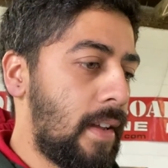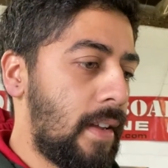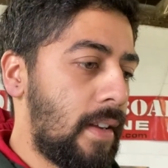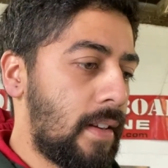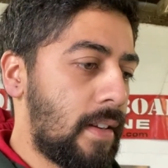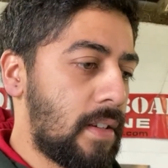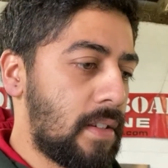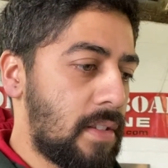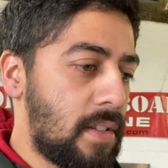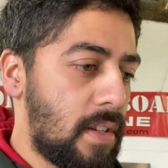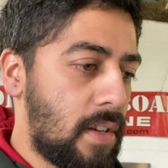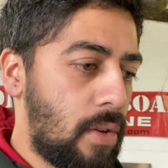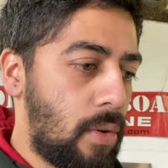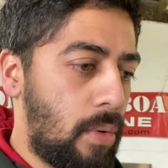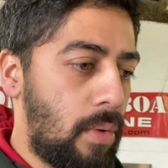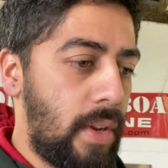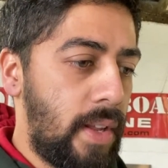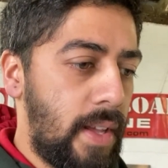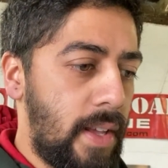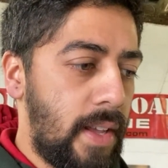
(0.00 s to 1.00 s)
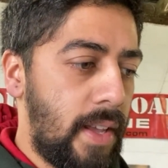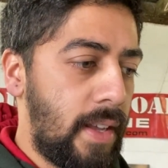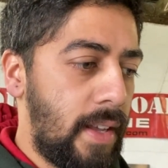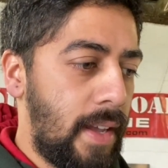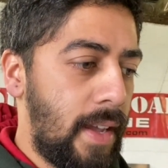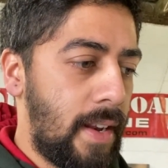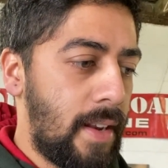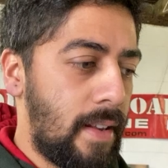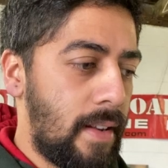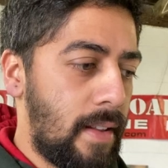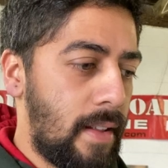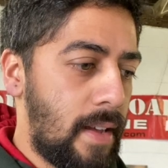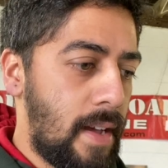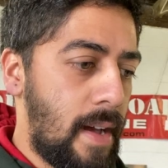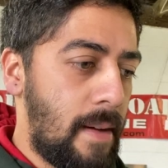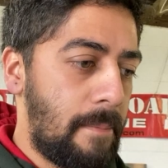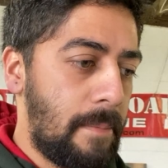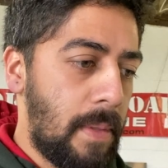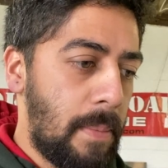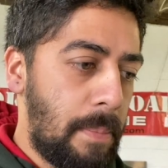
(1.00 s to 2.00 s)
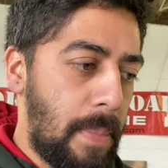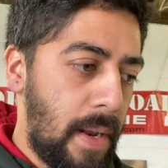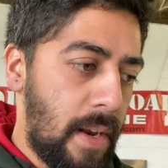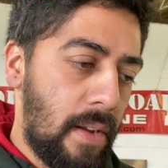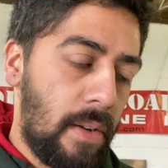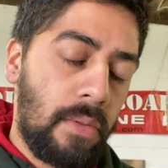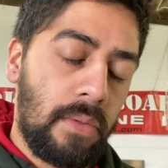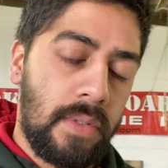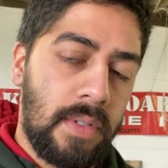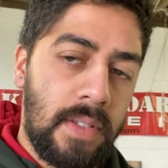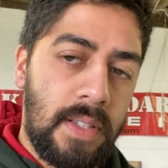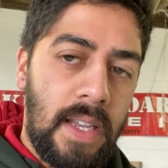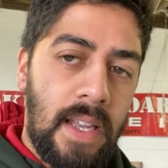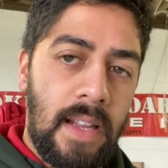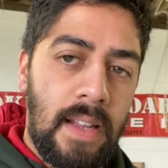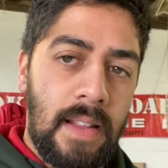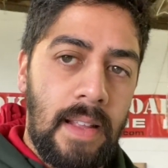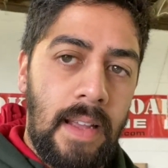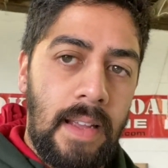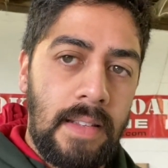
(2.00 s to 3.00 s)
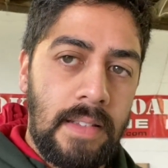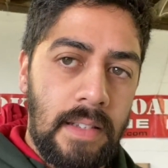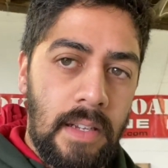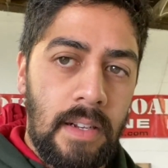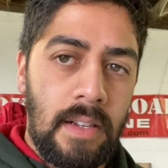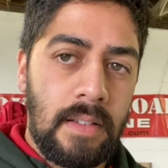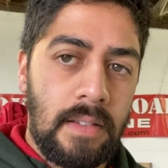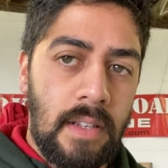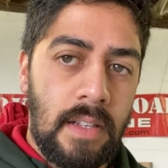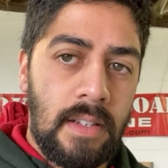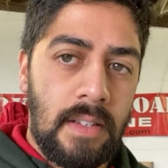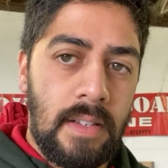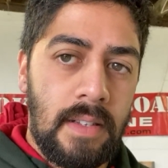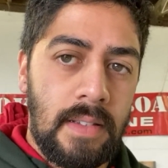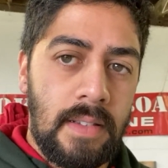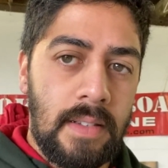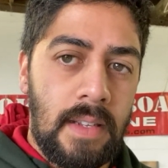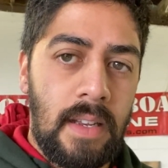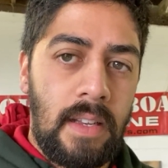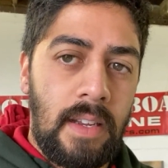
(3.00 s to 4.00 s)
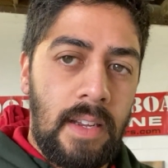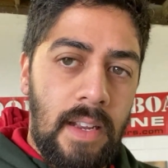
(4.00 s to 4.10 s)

because the cooler you can get it, the better it will set and the easier it is to skin.